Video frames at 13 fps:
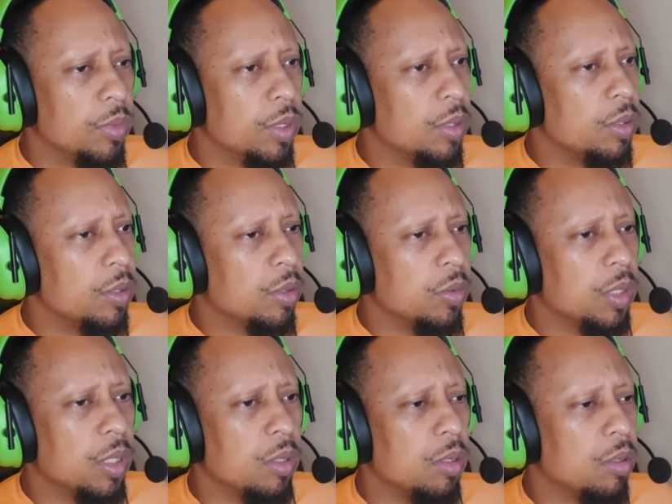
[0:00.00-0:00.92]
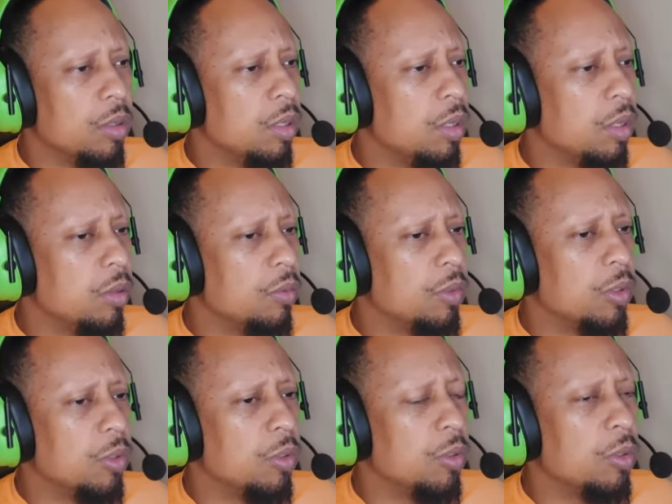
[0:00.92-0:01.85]
So then
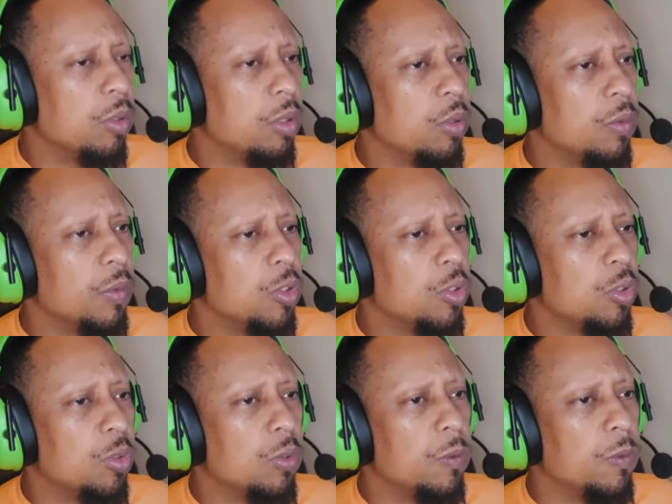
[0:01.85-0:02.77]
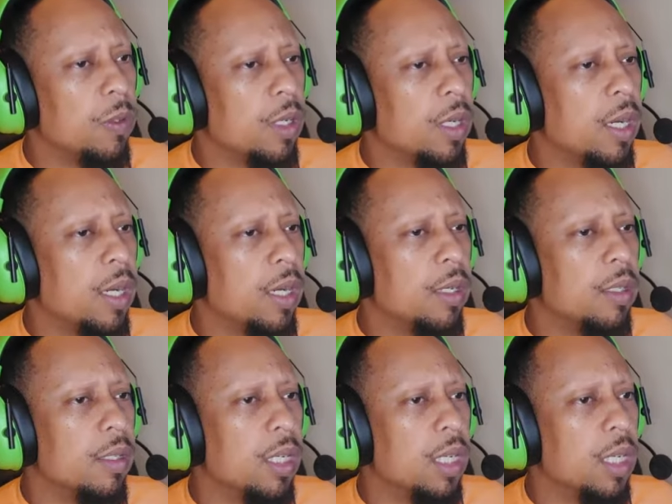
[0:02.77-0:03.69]
go on over to
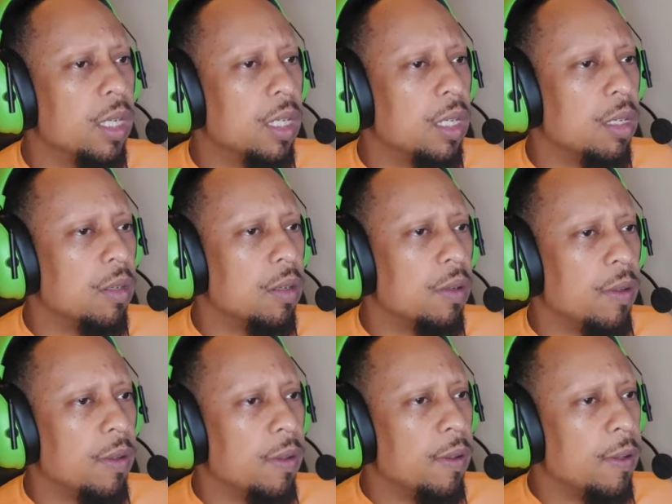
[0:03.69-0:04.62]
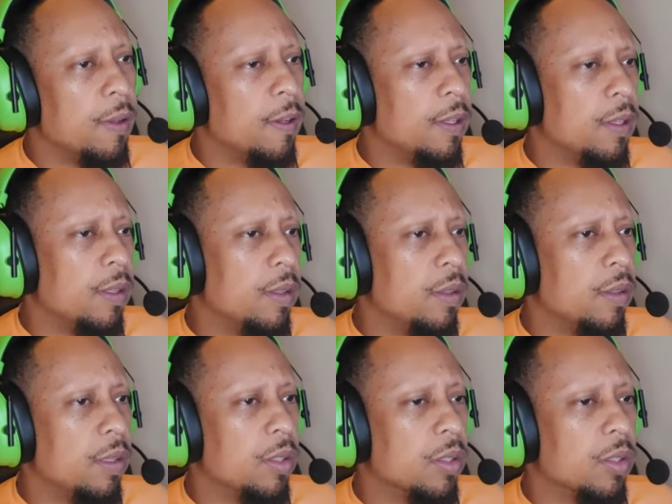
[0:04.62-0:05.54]
Friday.
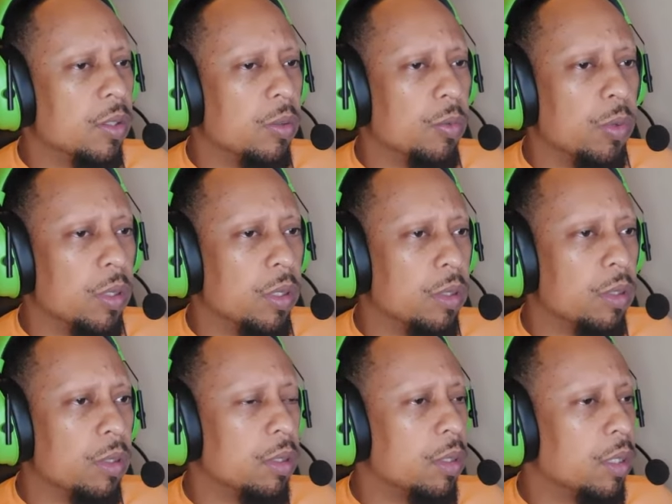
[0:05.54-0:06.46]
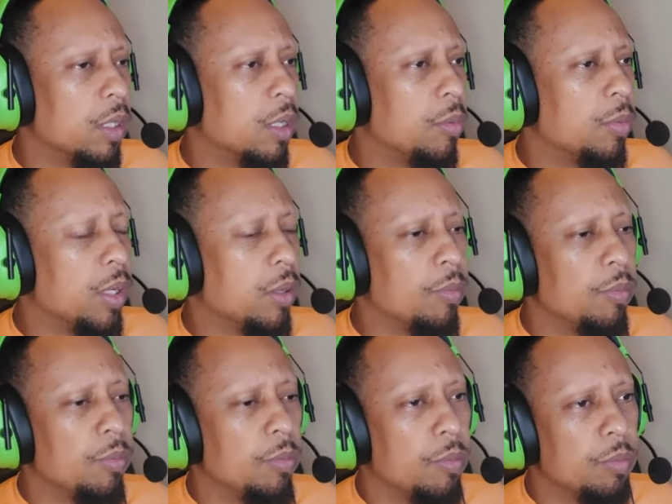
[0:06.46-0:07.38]
This is the one, and my
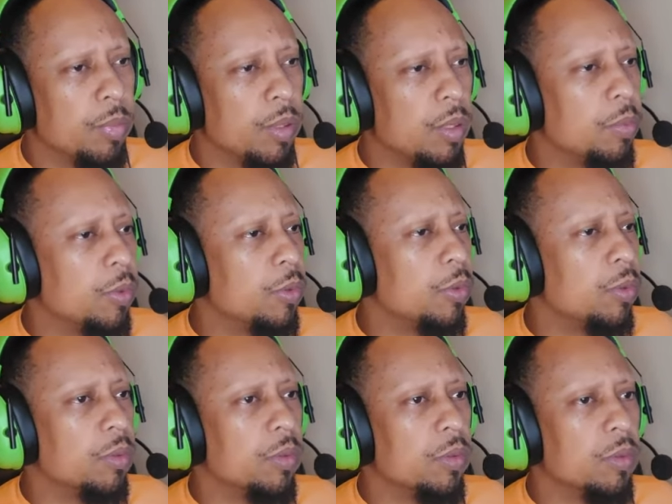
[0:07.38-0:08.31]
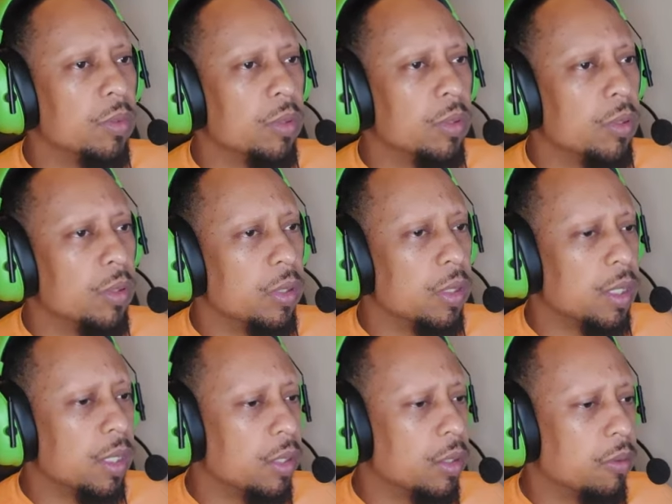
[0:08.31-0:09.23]
people on
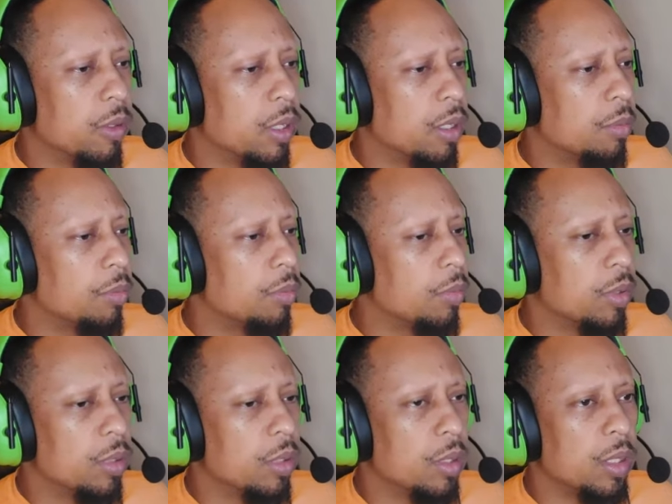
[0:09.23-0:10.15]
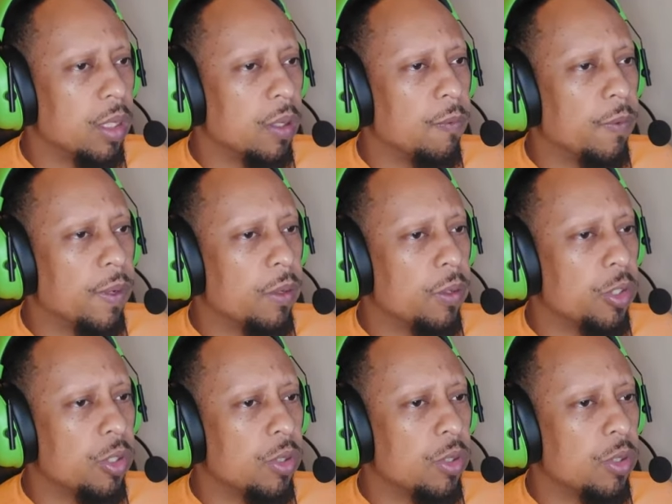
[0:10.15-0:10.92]
Telegram can vouch